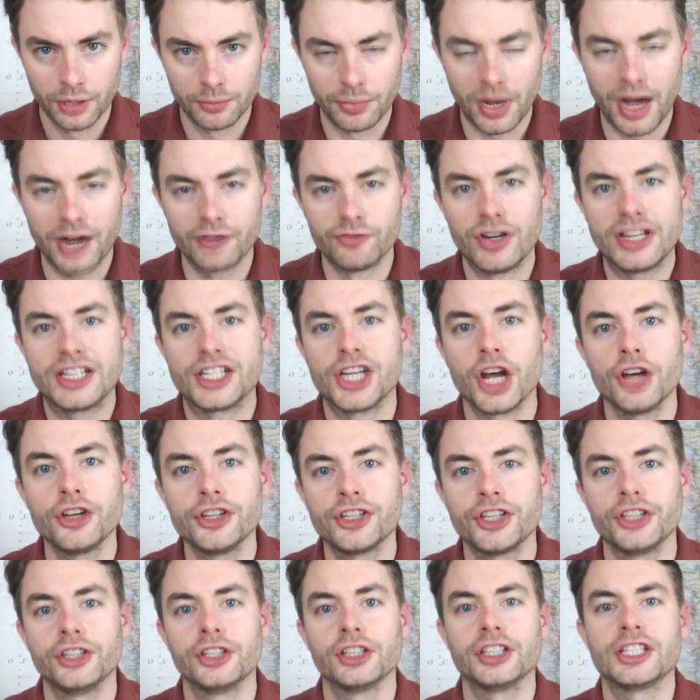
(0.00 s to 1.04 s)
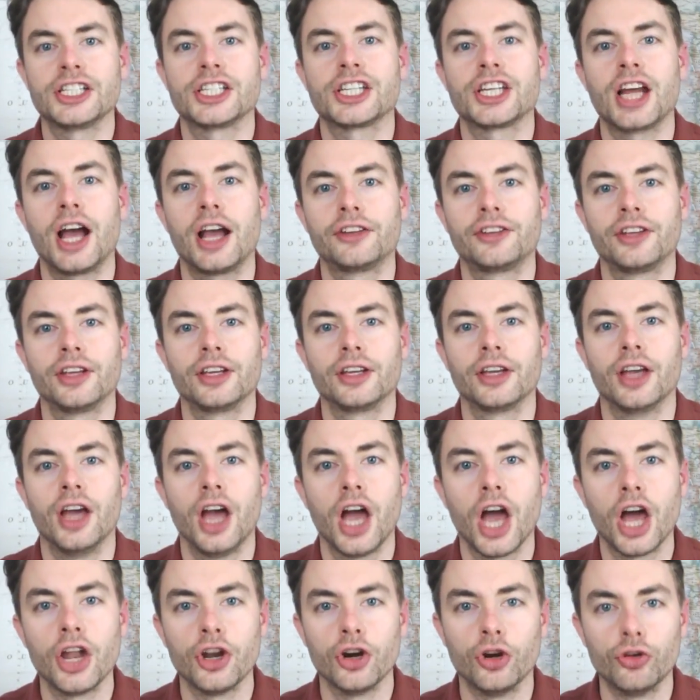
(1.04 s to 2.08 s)
by redundantly
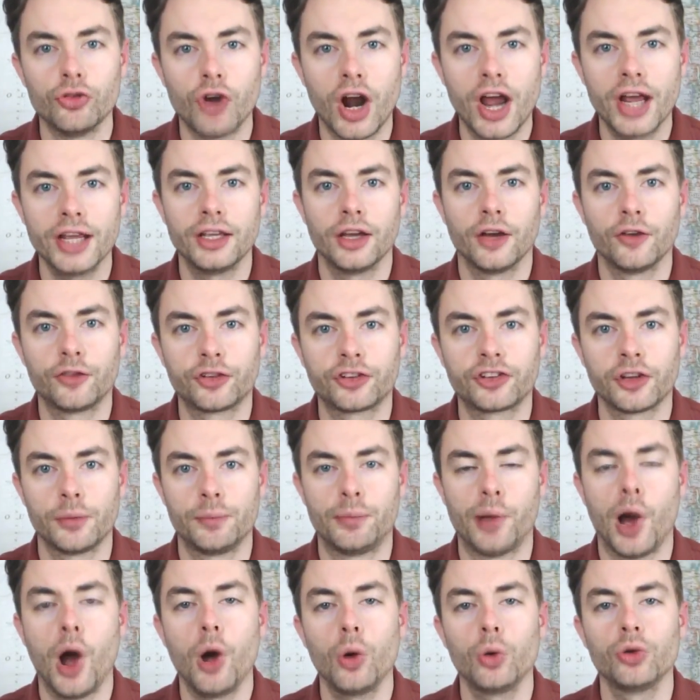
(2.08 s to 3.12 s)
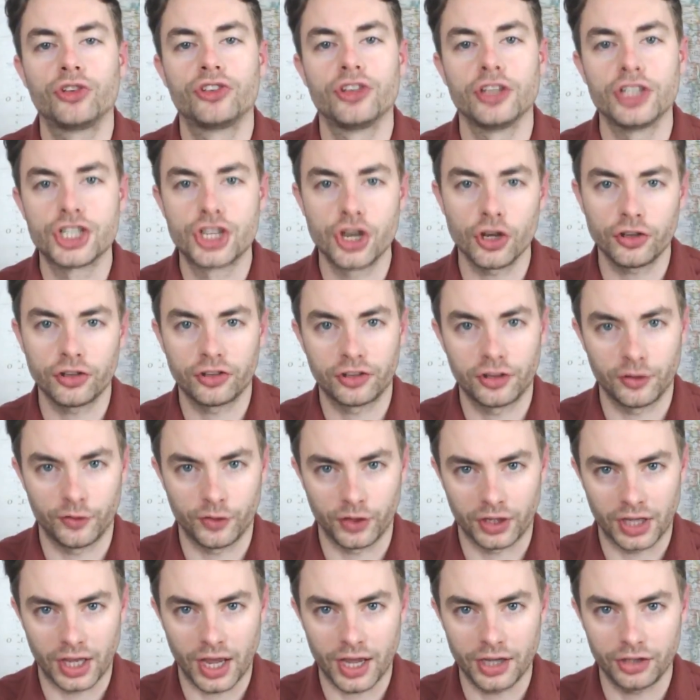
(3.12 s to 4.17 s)
citing an array of supposed
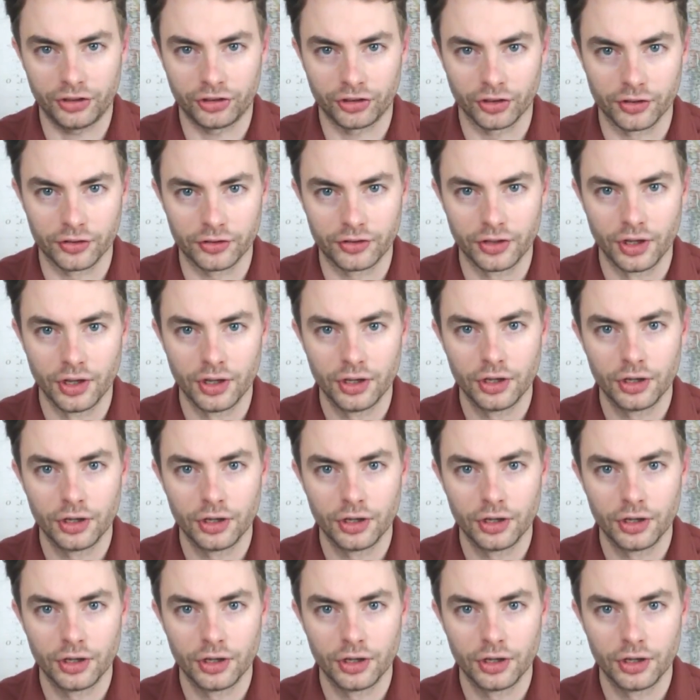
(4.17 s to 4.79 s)
justifications